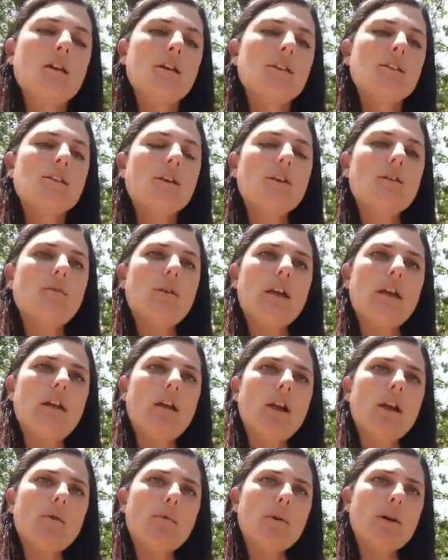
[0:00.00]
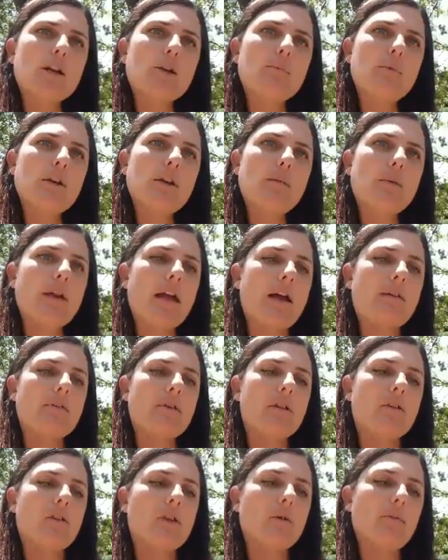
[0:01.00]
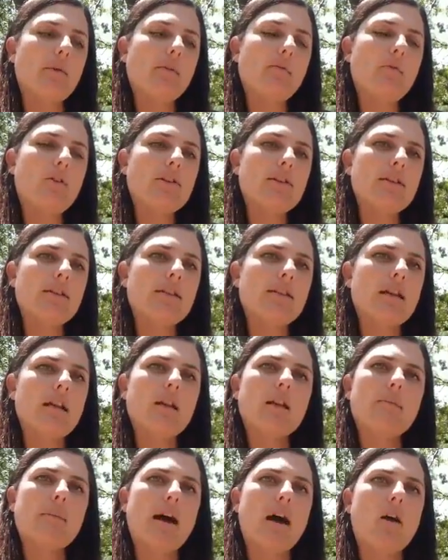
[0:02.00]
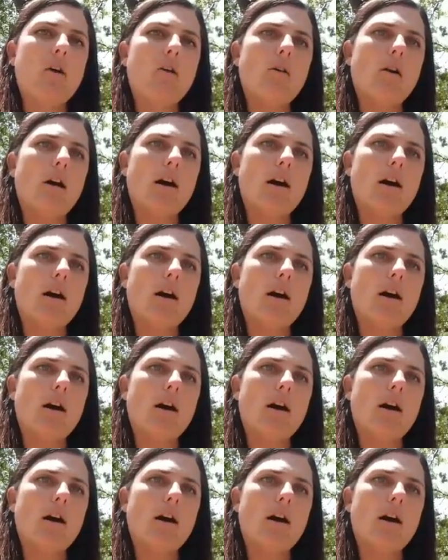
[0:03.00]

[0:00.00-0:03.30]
So in our workbook, we have a little bit more detail about